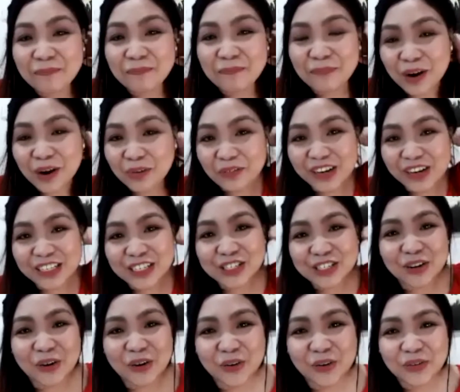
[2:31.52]
we were
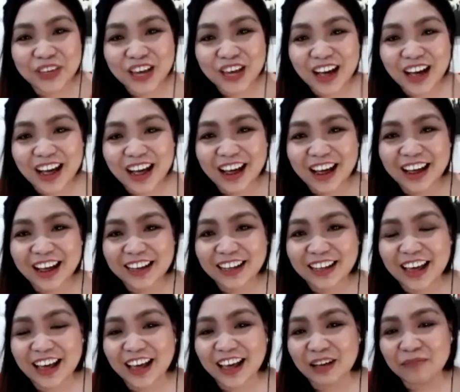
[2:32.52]
so young.
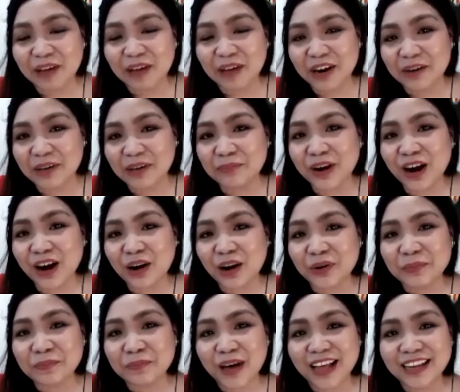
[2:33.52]
I remember
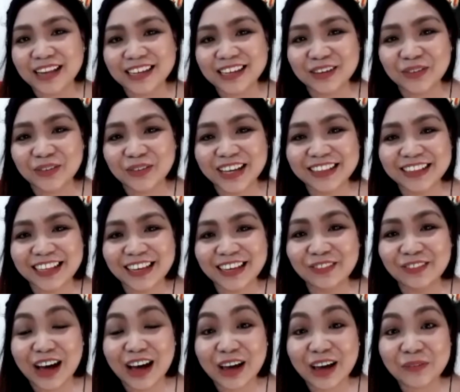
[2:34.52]
our Bali wedding.
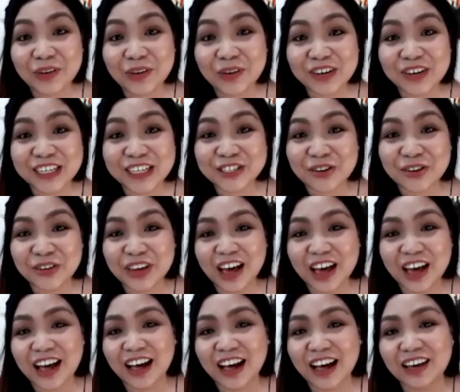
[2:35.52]
We were so
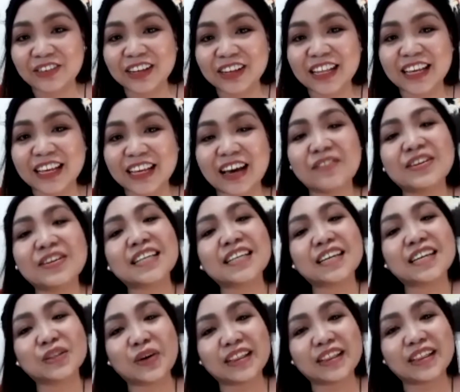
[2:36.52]
young. I was like
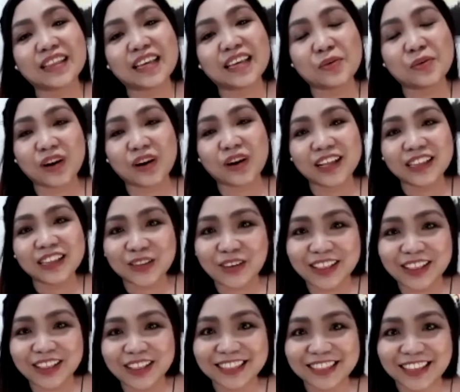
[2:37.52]
21,
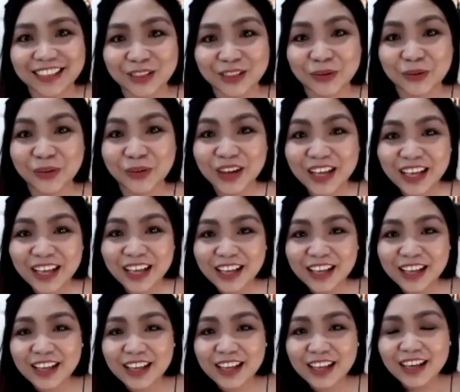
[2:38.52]
22.
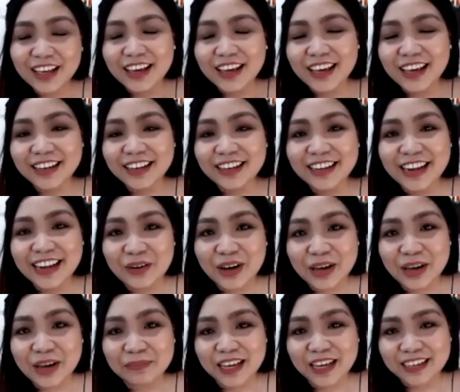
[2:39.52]
And now
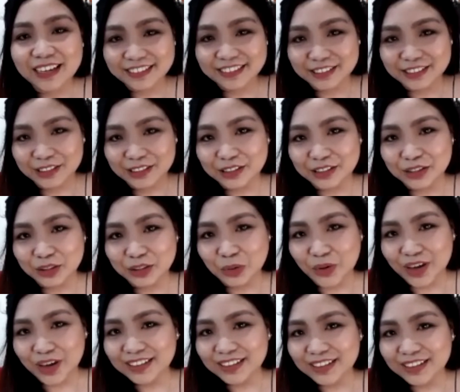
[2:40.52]
I'm like
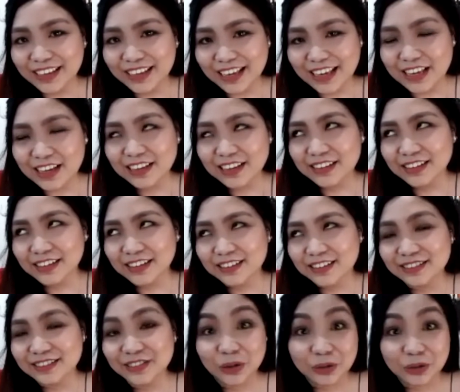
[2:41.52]
20,
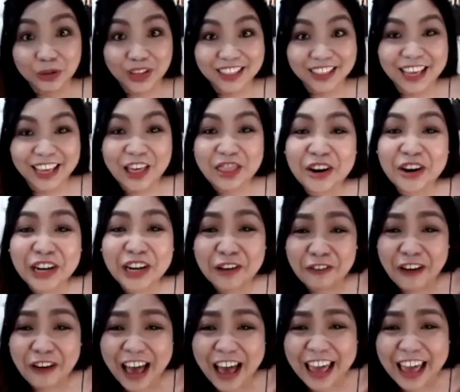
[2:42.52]
no 20, 35.